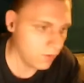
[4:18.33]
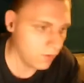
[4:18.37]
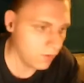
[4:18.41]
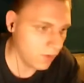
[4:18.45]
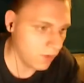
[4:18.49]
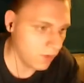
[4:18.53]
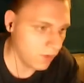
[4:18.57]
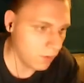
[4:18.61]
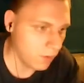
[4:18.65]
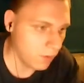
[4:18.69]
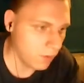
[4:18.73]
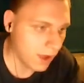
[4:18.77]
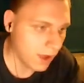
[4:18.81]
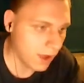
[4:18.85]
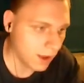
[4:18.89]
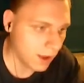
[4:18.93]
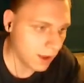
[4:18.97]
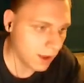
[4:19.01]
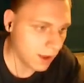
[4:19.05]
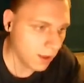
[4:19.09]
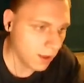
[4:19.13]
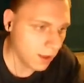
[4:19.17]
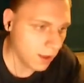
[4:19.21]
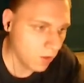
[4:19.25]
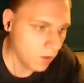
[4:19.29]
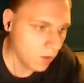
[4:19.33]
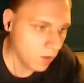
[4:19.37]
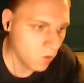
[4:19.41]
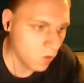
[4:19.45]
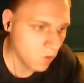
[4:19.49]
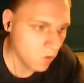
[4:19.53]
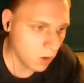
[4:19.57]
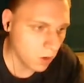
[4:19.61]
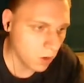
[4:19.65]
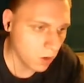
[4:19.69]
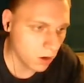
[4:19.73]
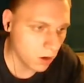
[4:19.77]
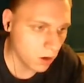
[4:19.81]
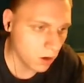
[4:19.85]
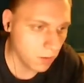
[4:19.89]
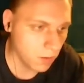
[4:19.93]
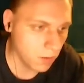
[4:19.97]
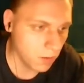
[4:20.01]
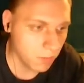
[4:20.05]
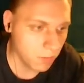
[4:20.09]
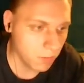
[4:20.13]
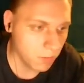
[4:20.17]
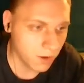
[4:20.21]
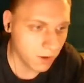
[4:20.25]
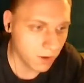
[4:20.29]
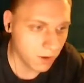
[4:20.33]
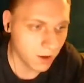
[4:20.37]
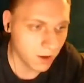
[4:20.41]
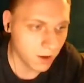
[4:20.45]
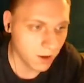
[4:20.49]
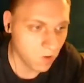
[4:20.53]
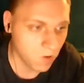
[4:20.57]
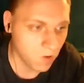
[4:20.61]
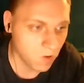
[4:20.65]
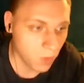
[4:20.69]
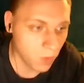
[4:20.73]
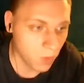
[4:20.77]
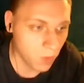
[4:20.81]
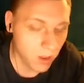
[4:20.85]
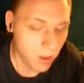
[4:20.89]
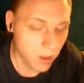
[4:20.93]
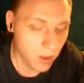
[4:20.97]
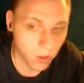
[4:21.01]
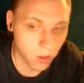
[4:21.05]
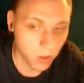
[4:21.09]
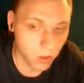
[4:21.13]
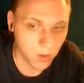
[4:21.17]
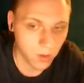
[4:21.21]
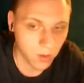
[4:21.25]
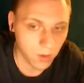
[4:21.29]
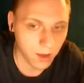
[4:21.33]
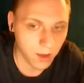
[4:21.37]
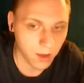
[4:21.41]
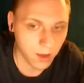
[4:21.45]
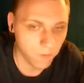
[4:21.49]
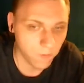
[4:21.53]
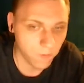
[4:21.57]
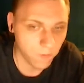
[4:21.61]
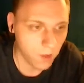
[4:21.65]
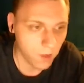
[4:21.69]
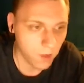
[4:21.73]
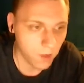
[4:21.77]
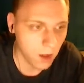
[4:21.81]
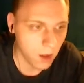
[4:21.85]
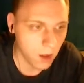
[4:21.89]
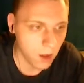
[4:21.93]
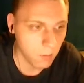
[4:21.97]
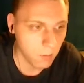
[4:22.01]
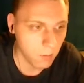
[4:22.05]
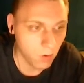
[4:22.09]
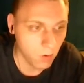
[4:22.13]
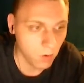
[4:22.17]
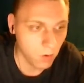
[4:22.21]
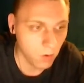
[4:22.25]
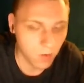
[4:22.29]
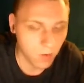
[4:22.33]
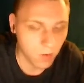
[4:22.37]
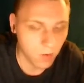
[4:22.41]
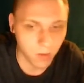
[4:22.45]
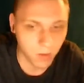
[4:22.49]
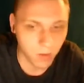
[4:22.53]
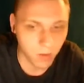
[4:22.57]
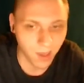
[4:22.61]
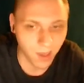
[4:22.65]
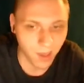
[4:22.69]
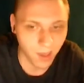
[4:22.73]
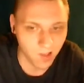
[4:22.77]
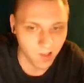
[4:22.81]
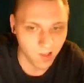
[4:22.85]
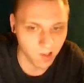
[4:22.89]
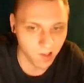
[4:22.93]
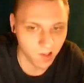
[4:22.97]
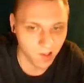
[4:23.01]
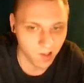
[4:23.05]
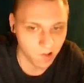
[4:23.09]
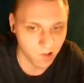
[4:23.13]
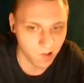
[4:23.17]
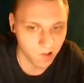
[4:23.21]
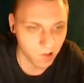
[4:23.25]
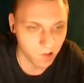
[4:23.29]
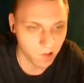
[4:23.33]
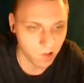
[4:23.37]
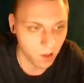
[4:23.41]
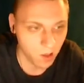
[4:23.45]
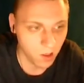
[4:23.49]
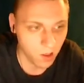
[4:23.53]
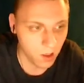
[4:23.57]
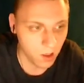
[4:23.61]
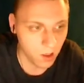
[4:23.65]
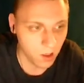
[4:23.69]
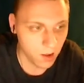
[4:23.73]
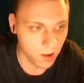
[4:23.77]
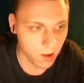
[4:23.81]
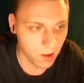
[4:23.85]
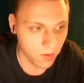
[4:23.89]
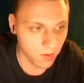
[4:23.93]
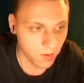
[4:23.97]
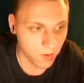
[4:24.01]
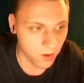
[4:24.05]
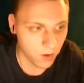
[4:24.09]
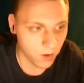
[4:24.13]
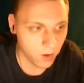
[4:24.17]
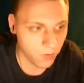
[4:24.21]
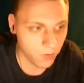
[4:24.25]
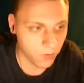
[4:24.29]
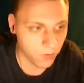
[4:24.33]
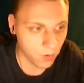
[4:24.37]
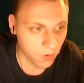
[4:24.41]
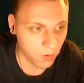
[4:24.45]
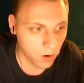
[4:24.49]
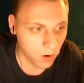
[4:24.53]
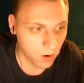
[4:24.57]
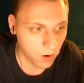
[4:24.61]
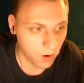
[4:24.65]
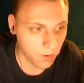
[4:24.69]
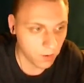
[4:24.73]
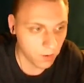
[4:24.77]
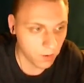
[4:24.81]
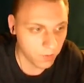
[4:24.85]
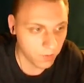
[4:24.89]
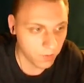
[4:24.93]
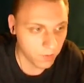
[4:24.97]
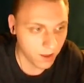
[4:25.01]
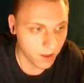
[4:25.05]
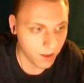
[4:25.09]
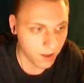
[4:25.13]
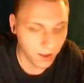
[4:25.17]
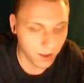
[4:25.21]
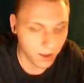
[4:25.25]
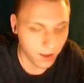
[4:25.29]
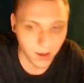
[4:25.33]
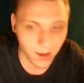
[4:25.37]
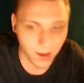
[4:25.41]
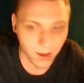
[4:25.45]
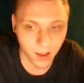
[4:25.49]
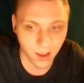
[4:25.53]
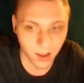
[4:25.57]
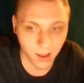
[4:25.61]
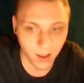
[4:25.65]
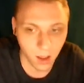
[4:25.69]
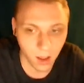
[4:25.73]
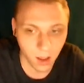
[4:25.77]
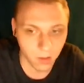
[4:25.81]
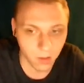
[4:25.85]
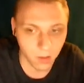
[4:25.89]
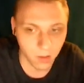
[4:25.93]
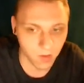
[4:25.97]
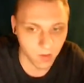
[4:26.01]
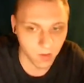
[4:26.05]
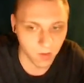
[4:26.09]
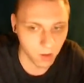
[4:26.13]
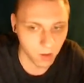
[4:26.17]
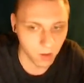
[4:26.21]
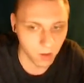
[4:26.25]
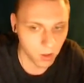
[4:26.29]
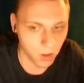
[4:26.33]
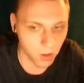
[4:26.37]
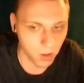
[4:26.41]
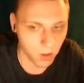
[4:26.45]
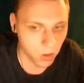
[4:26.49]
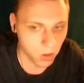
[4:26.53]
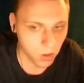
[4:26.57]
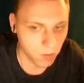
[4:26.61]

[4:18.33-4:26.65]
bracket like this one. But in a switch, you can define multiple cases, therefore not eating up as much